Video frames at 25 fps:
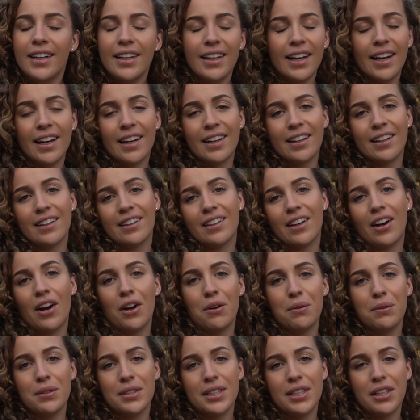yeah,
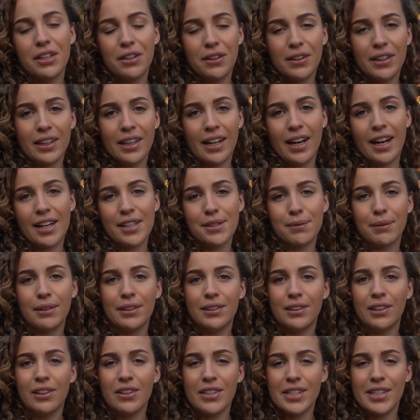I will see you in the next
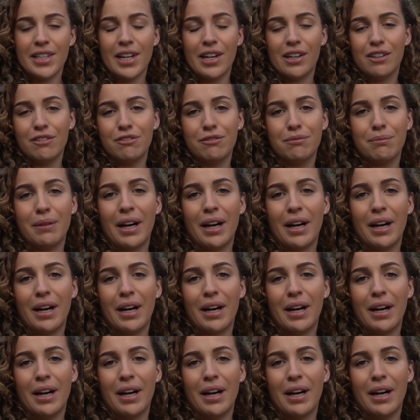one. Lots of love.